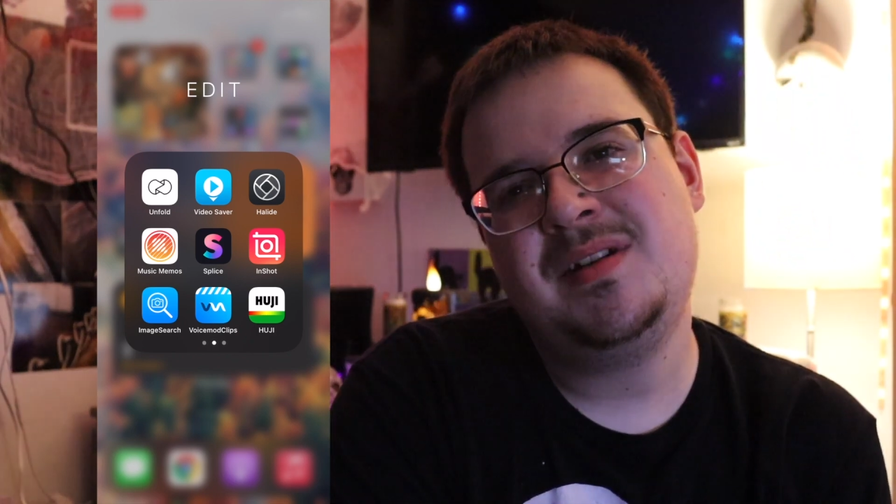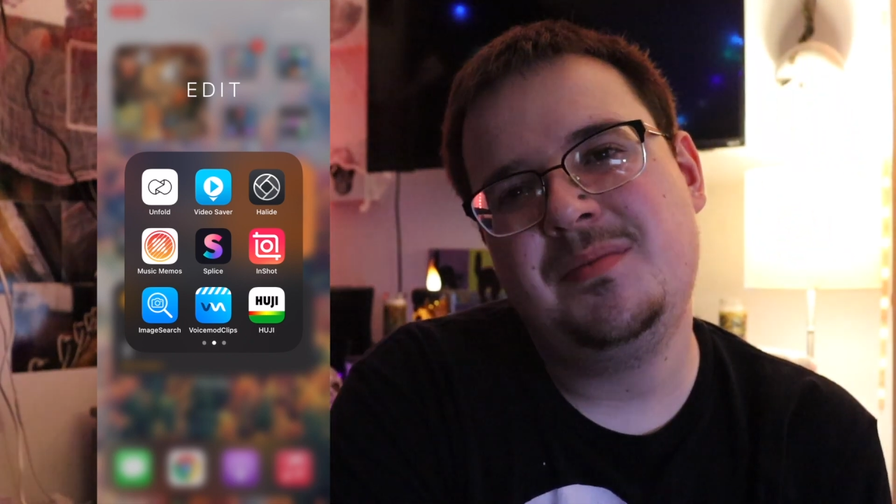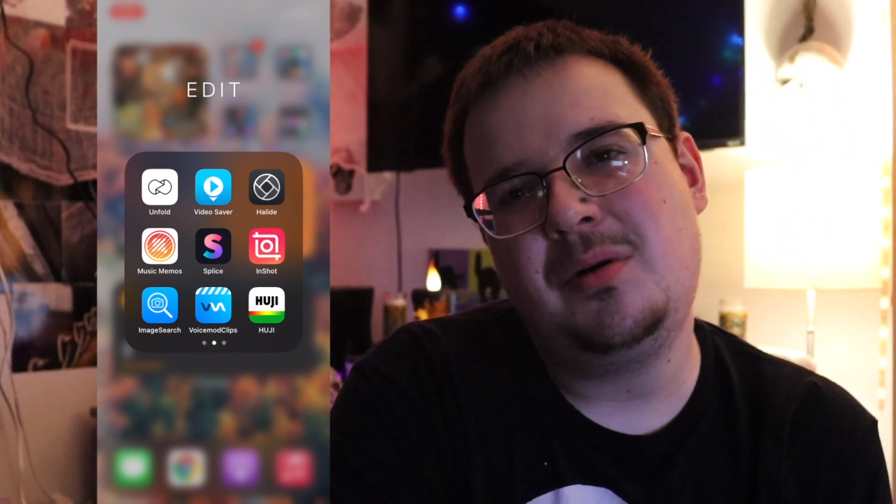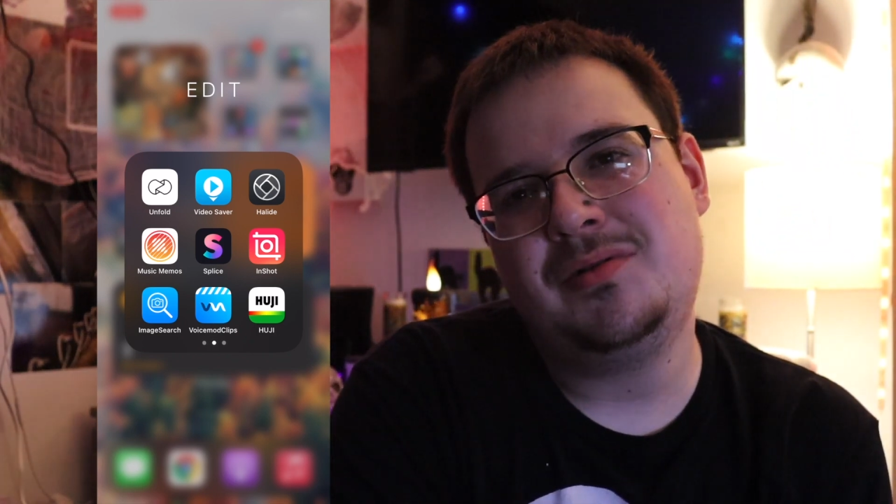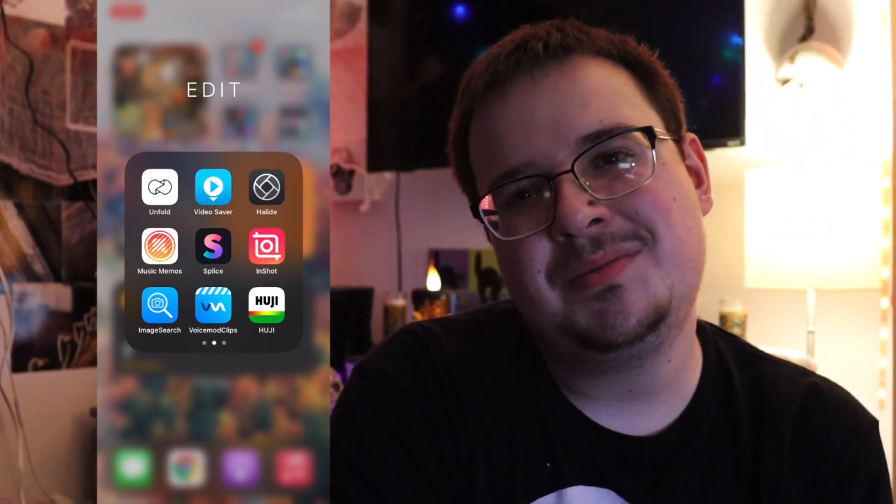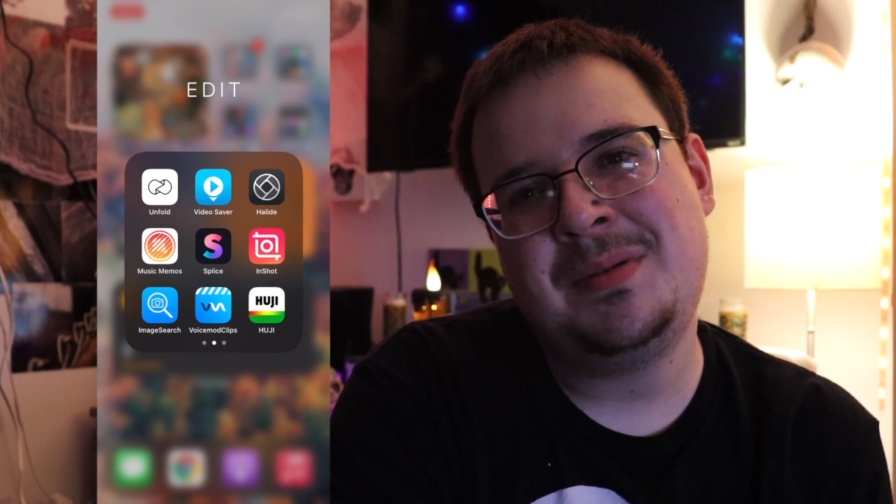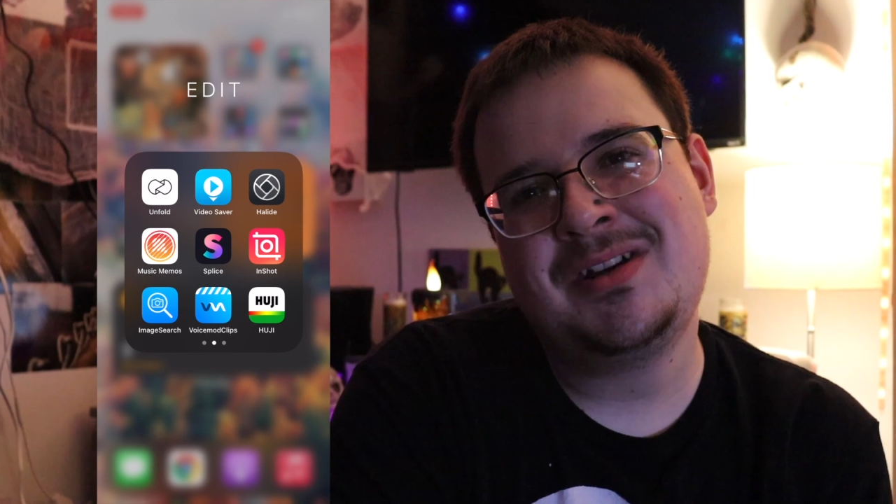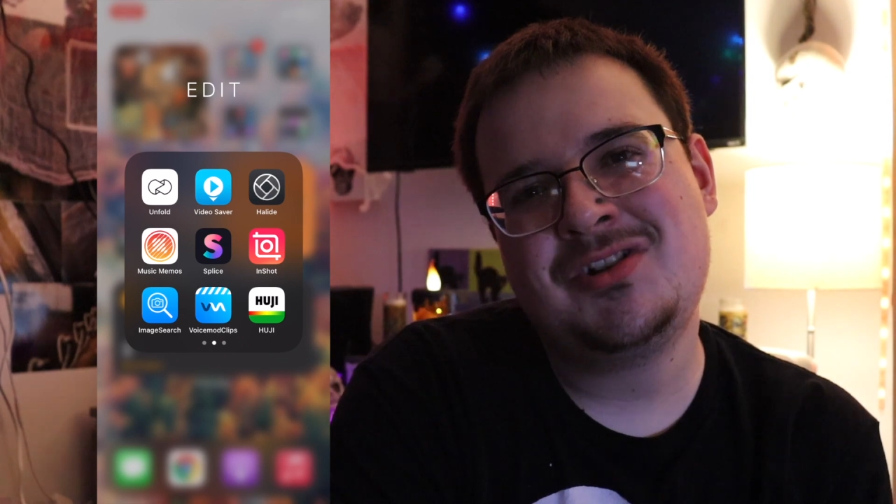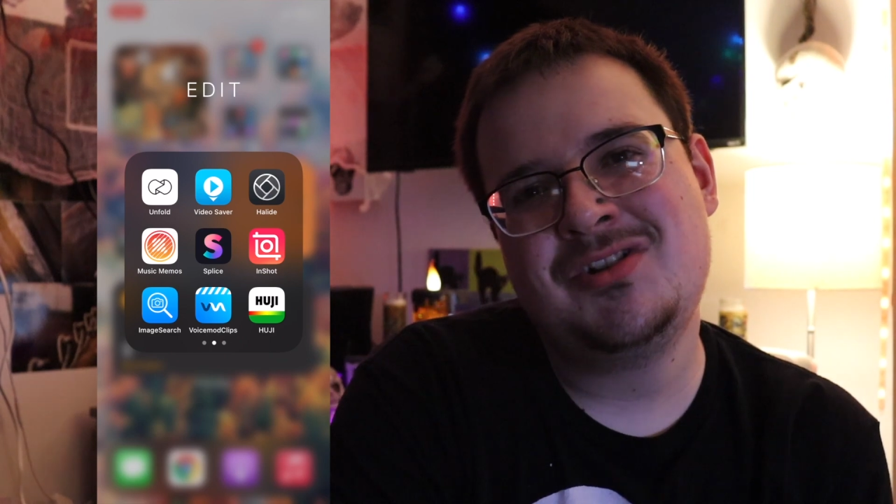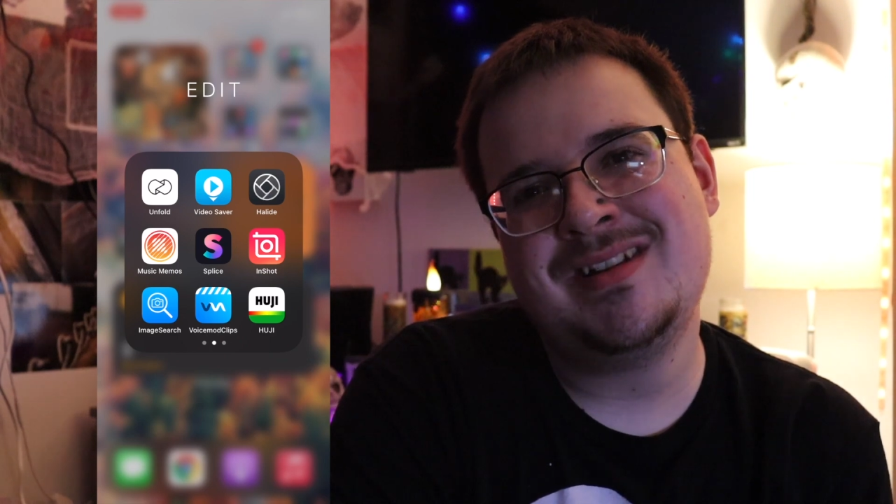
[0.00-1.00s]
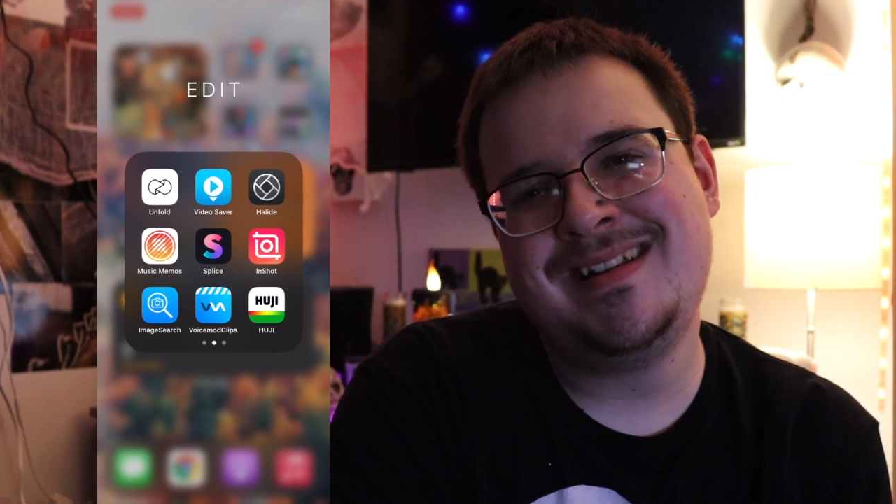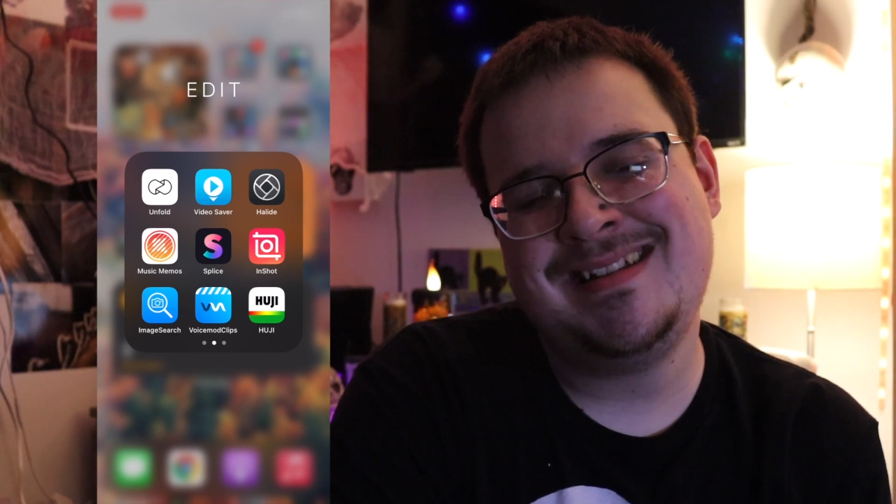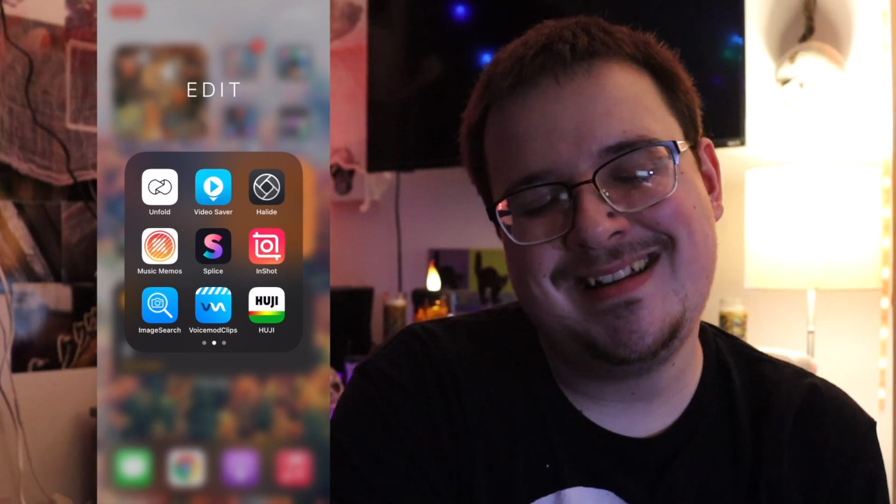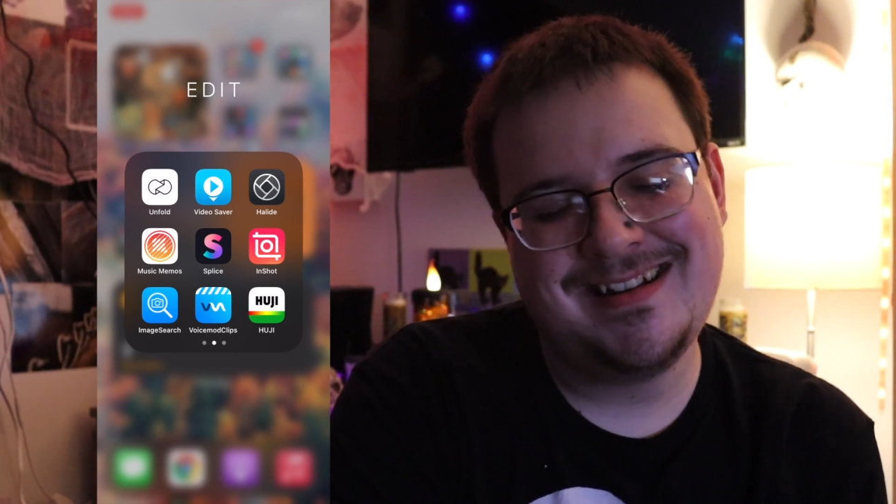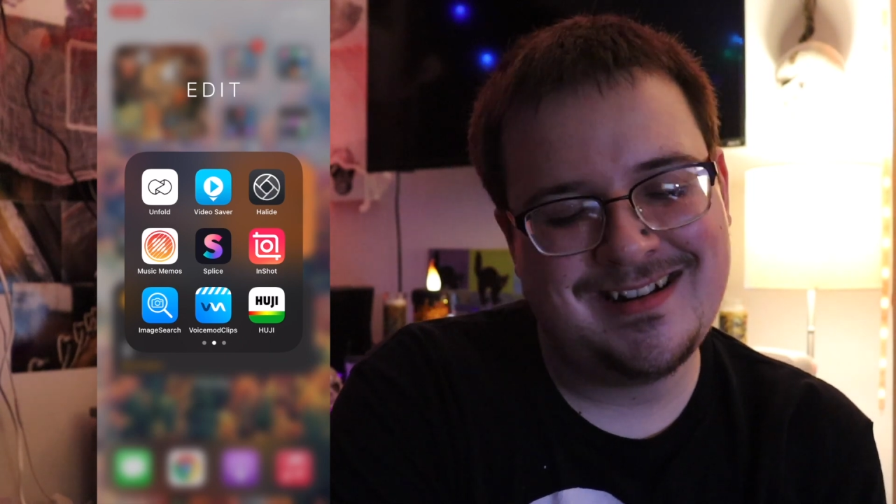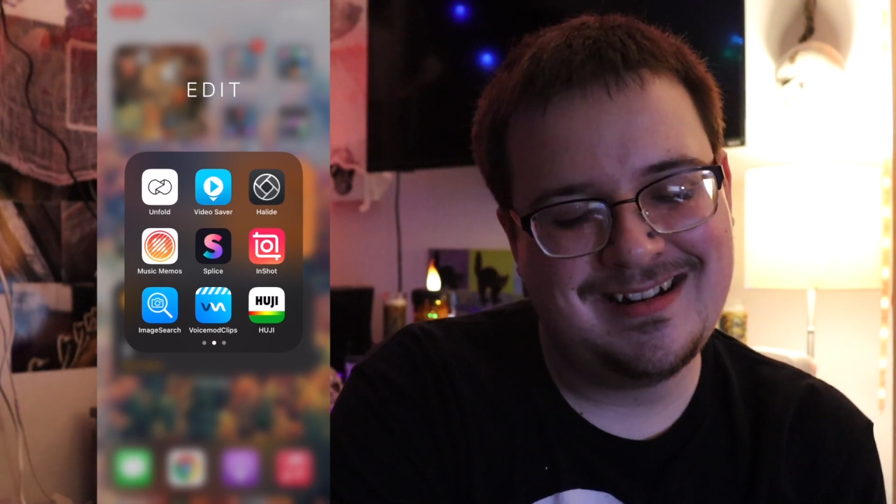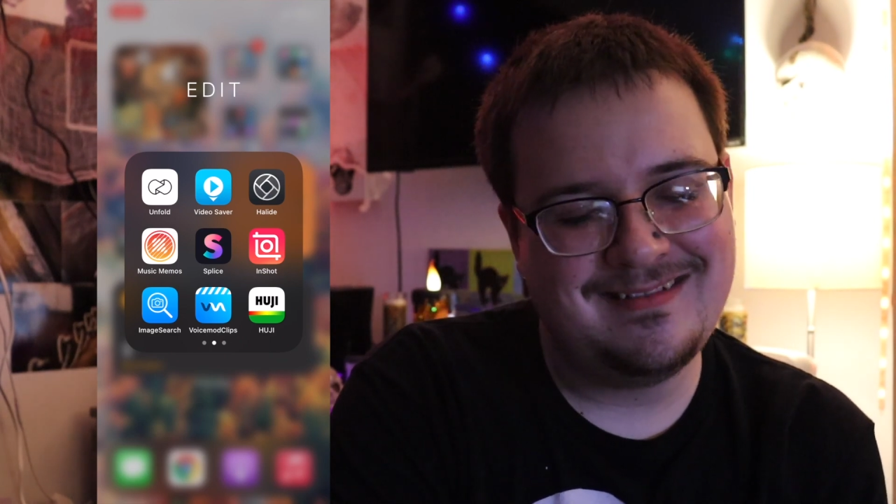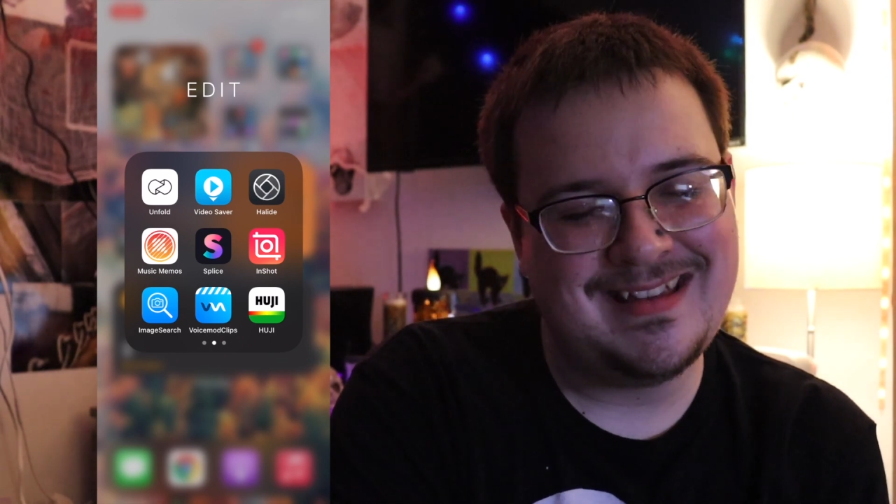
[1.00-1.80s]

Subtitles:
people's pictures on Tinder